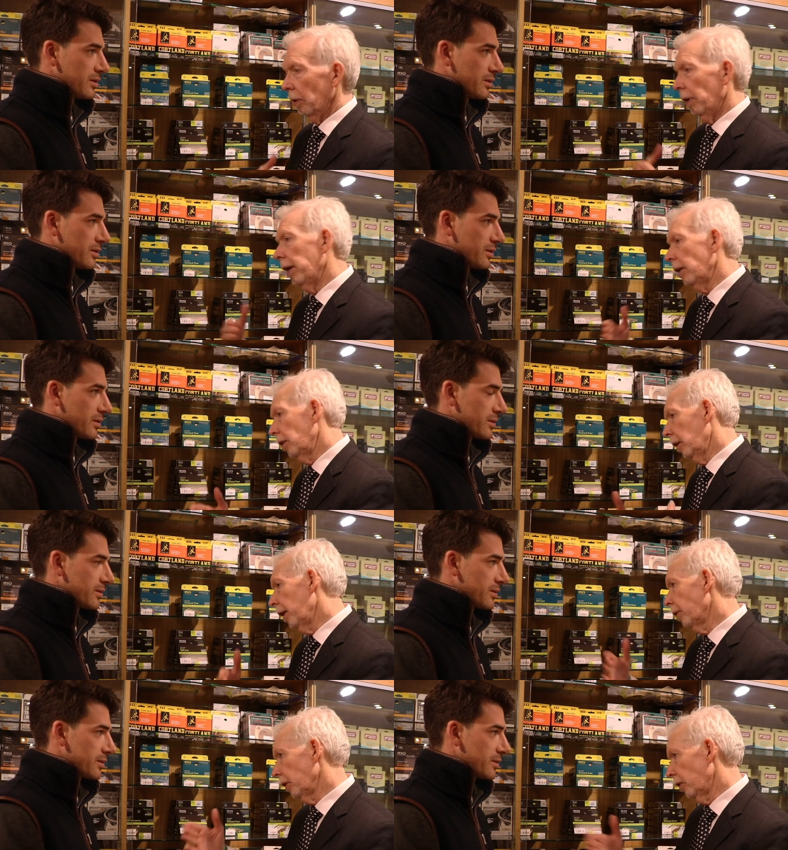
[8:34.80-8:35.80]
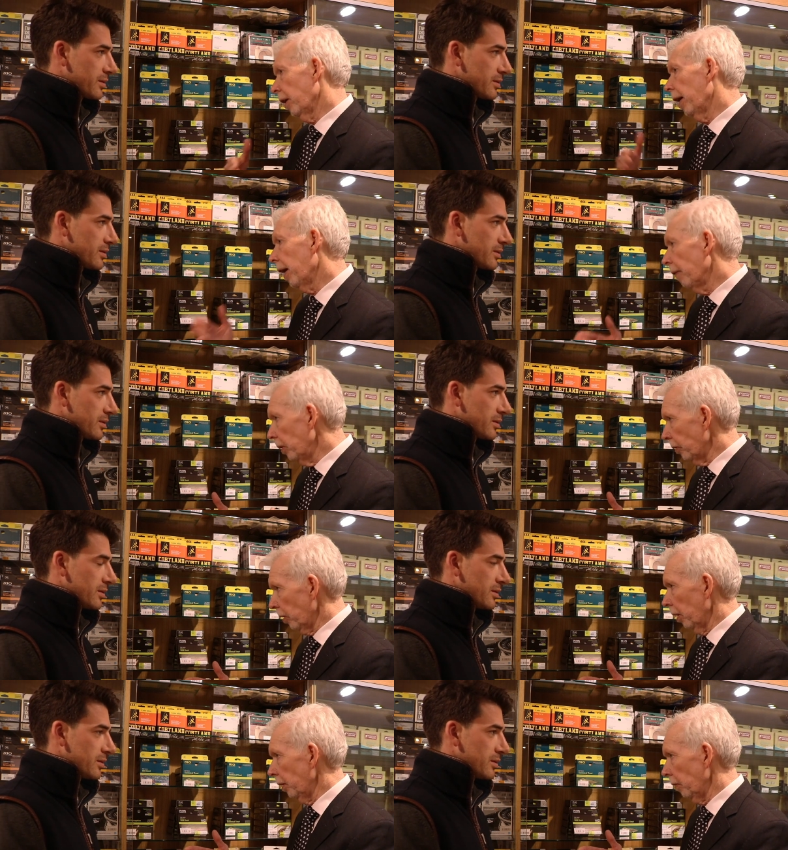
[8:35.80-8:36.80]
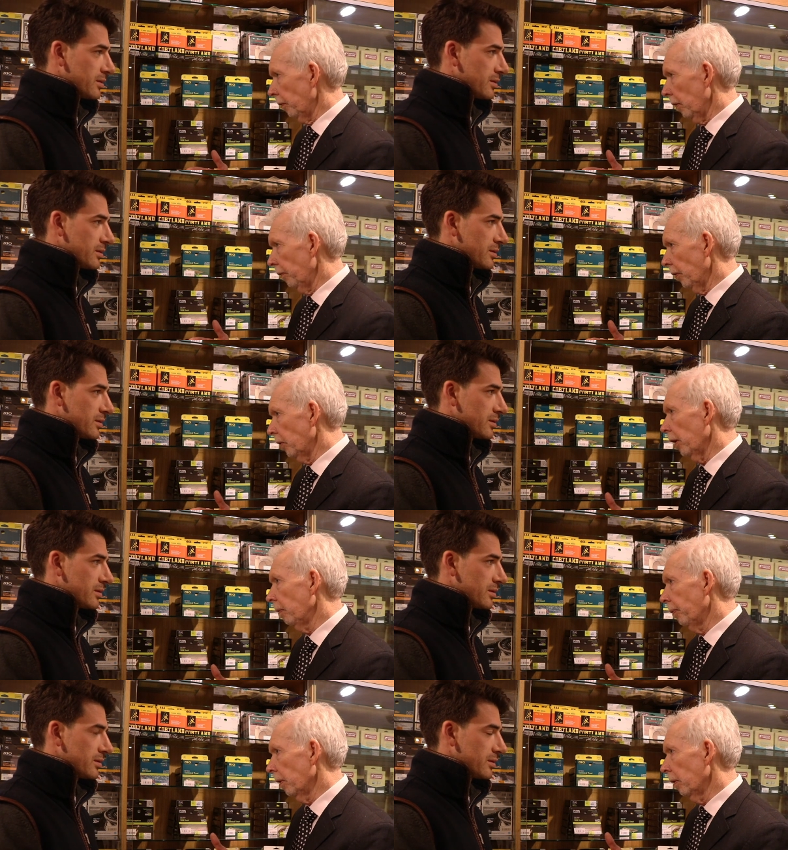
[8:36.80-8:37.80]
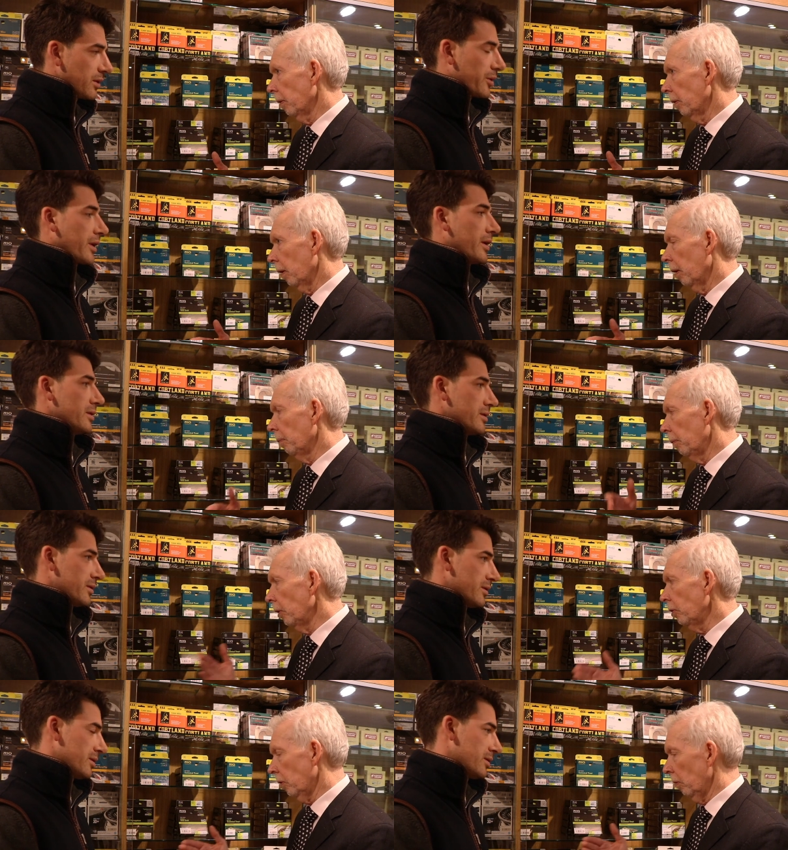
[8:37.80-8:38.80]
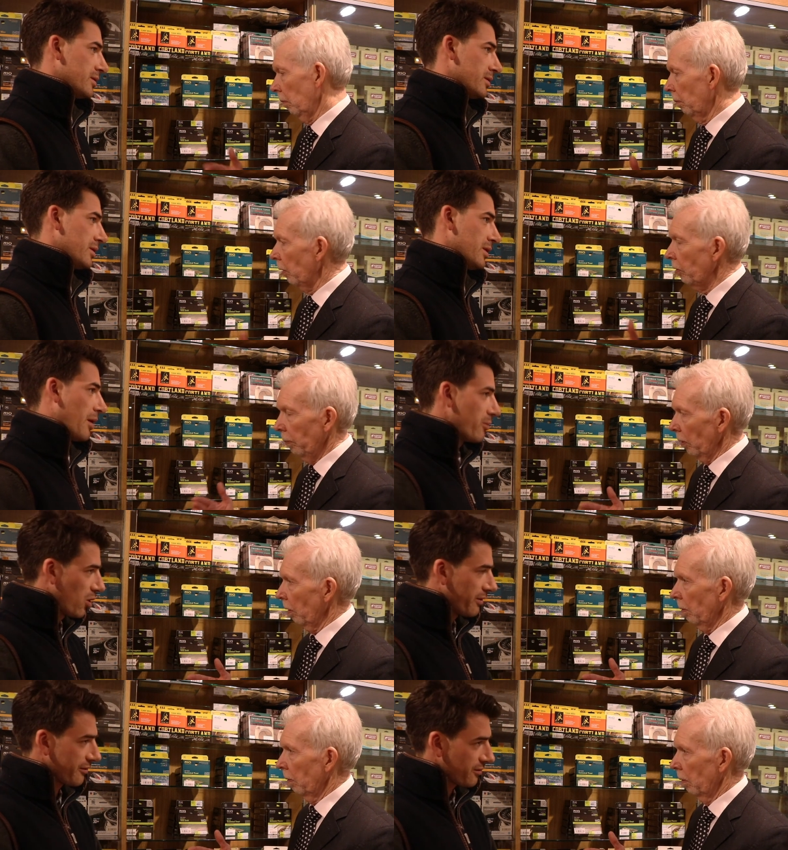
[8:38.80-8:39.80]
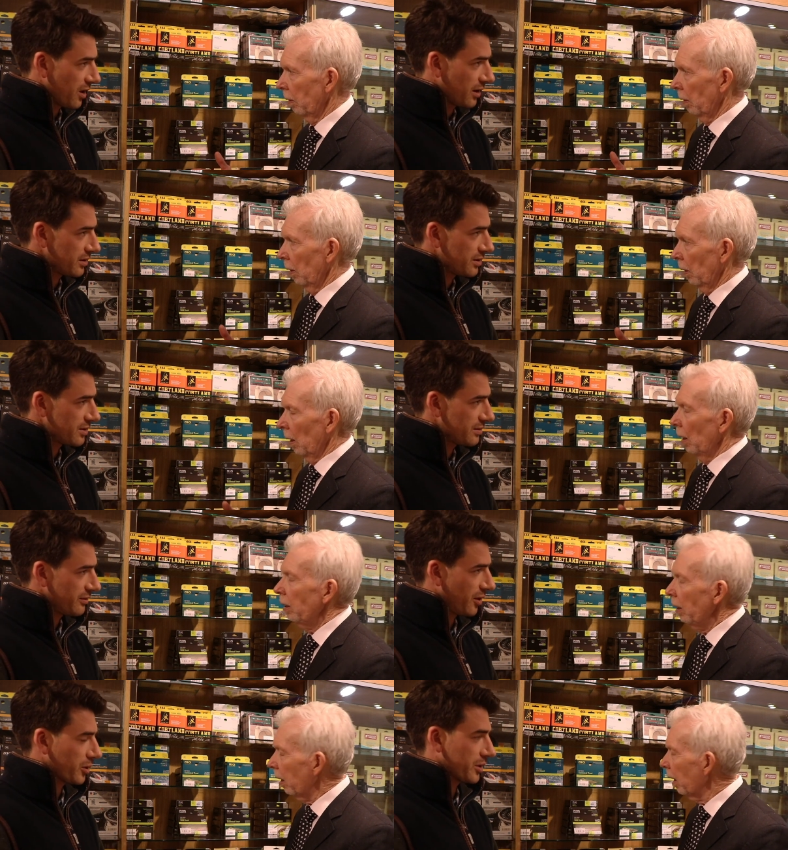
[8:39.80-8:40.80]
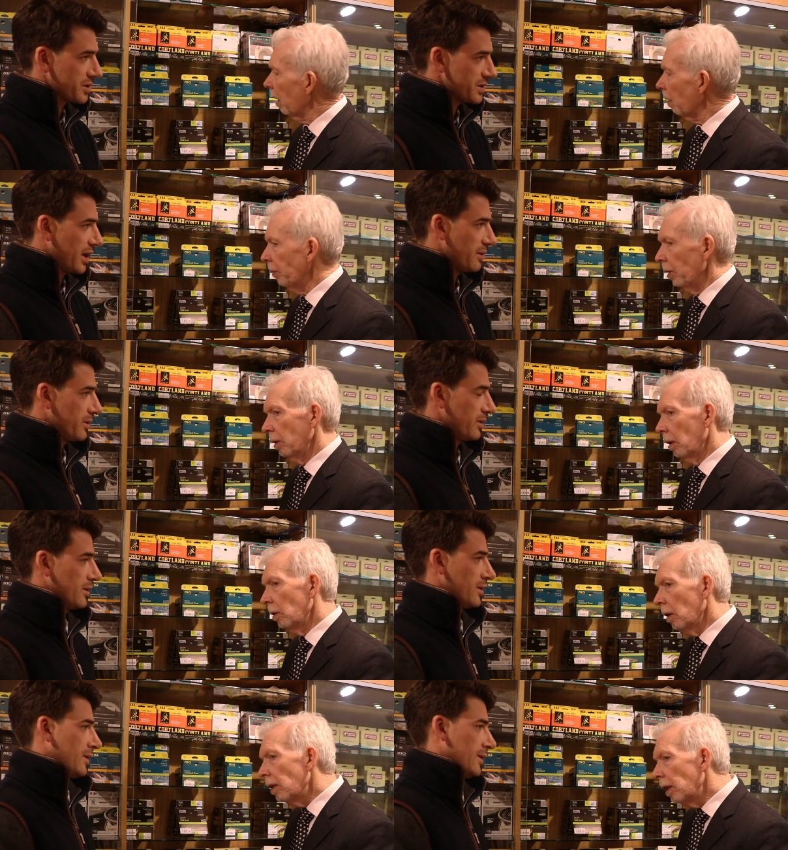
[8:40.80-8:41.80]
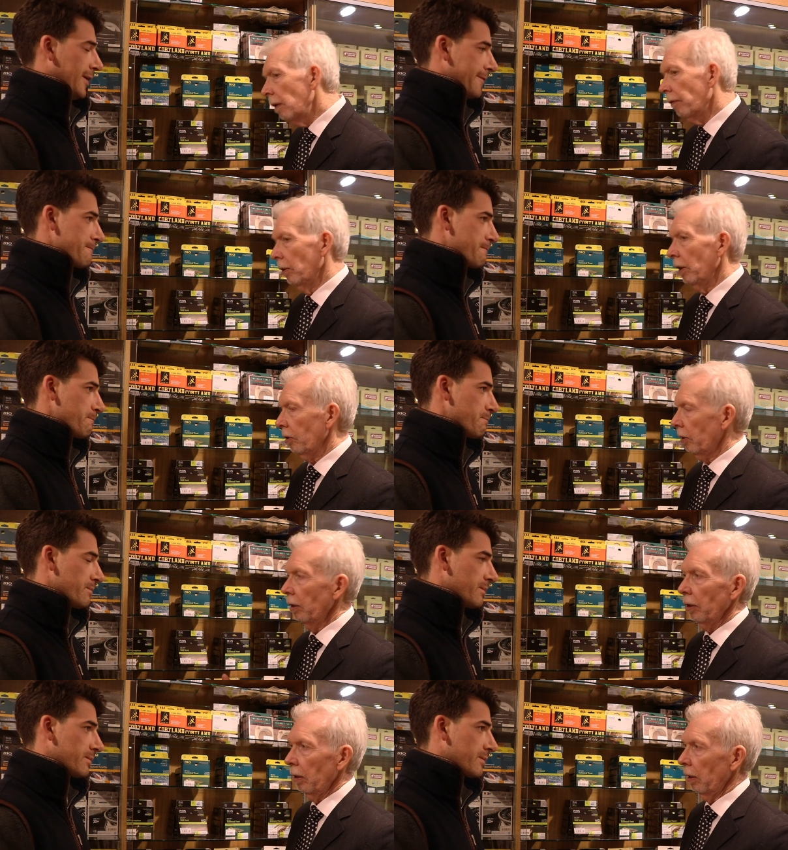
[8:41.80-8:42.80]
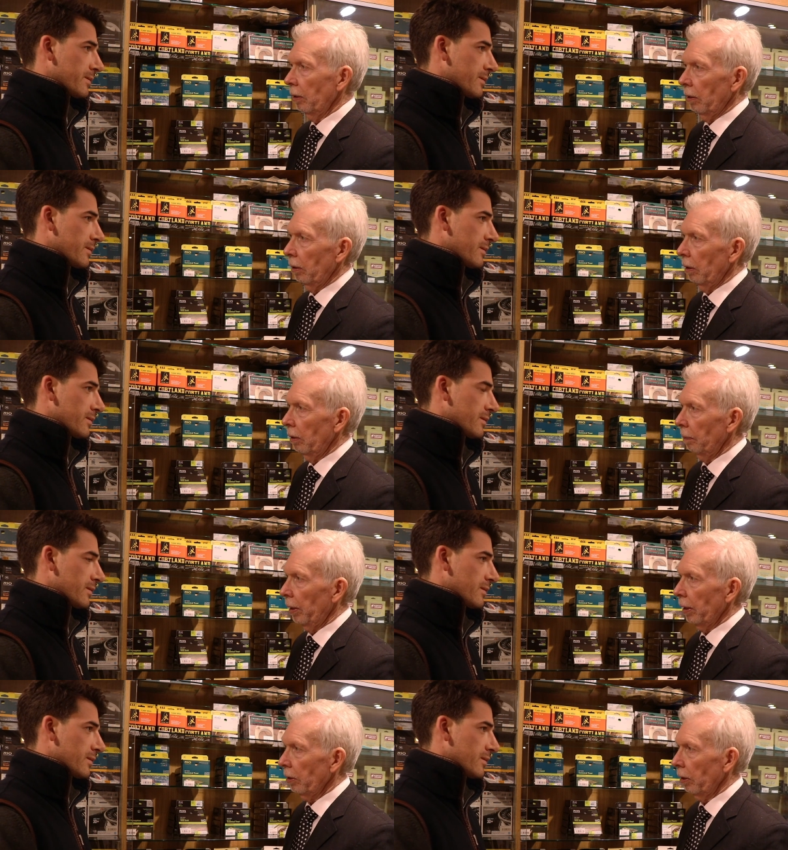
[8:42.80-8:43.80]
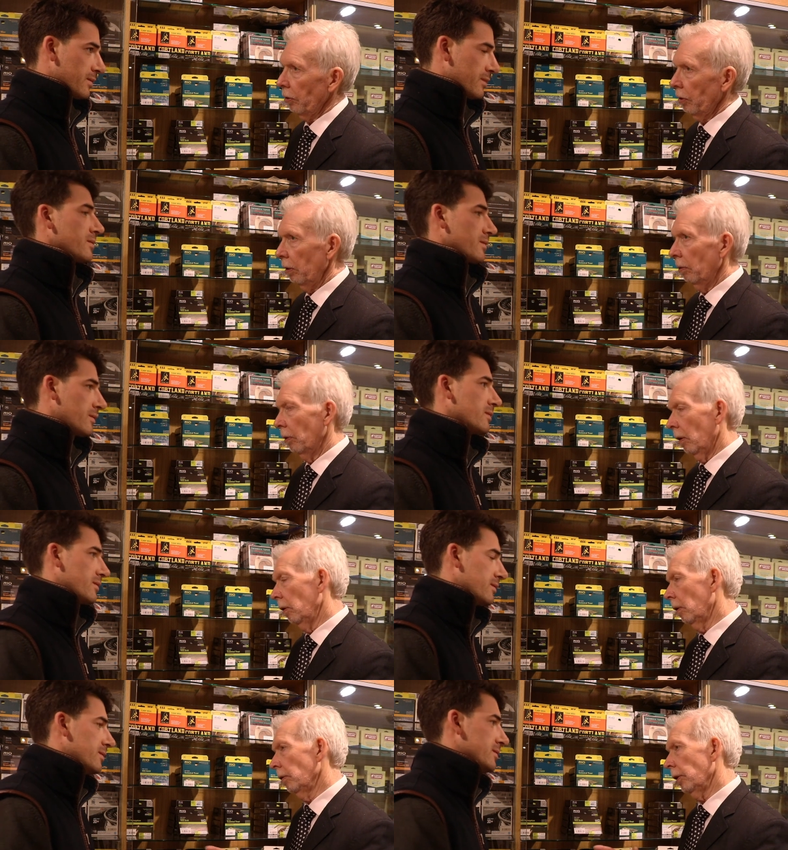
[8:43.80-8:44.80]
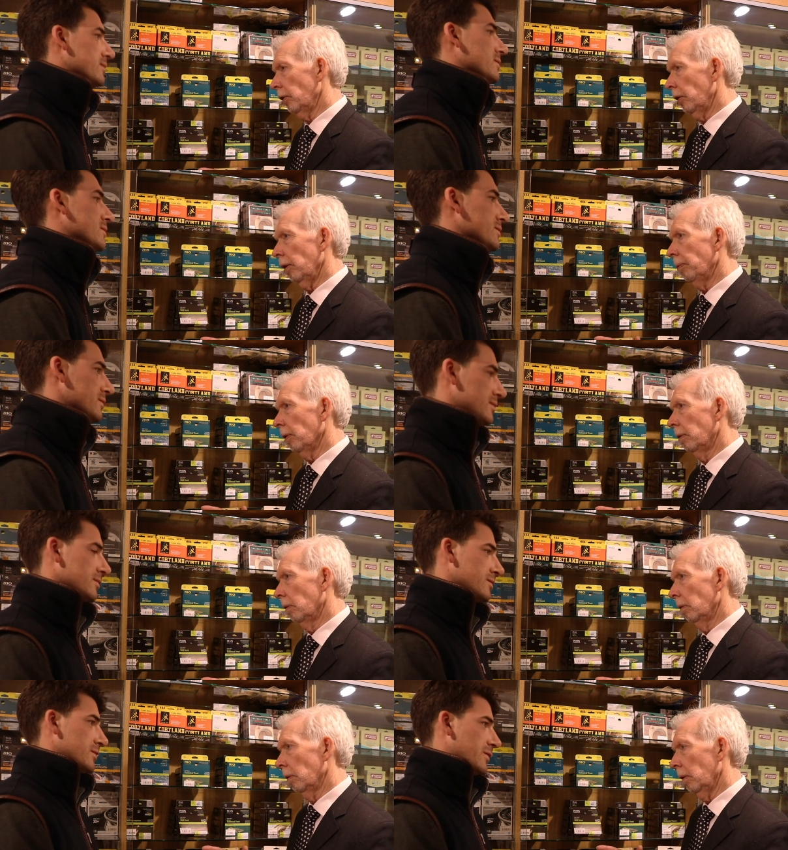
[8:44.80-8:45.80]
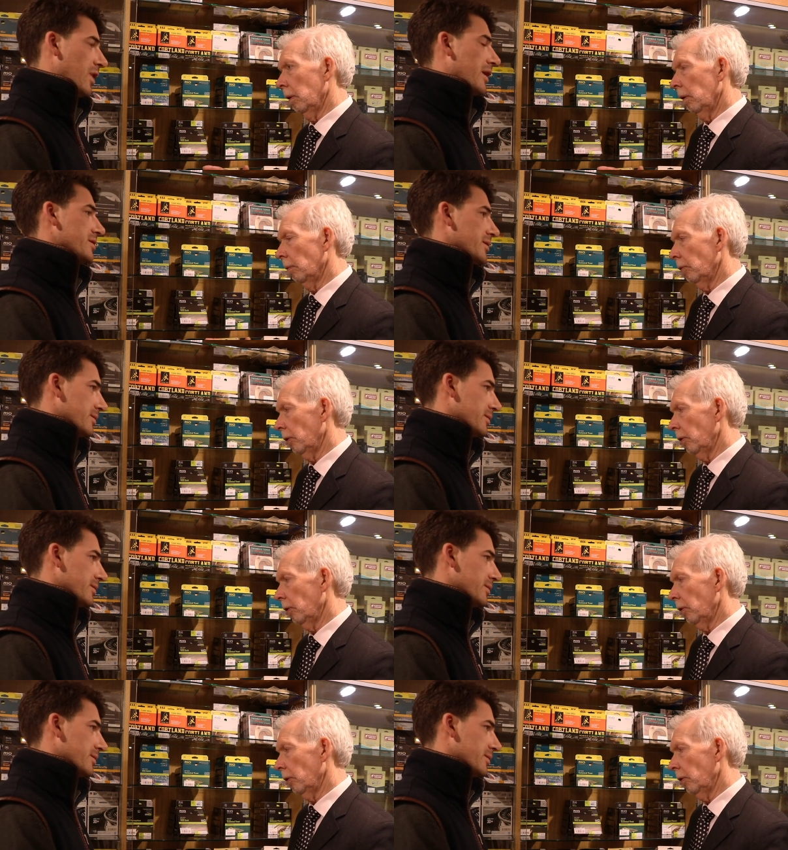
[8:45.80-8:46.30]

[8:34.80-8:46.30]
Speaker 1: erring uh, to the heavier side of, of a taper. Okay. And most most a more front
Speaker 2: focused yeah, taper.
Speaker 1: but uh, even extending line in, in the back cast. So you want a longish taper. Right. Um,